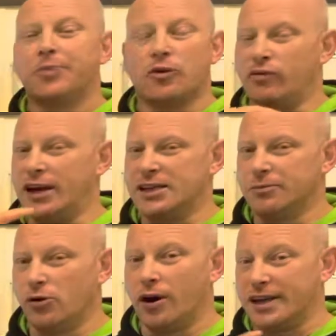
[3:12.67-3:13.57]

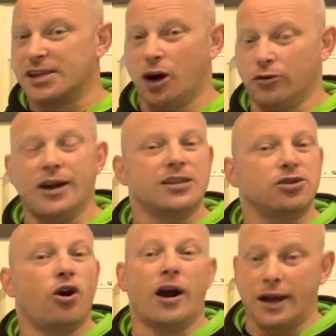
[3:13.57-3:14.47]
reasonable on its own, is
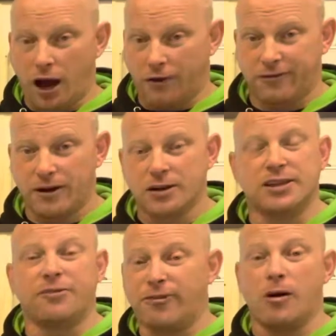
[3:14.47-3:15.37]
not enough to
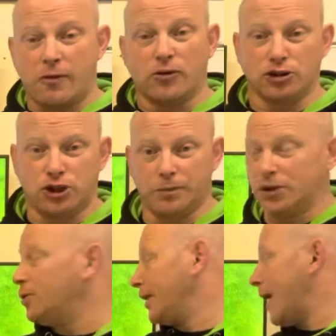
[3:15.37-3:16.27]
define whether or not you should be
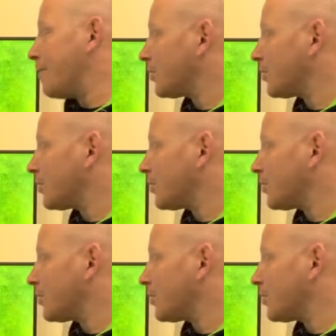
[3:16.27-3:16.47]
doing it.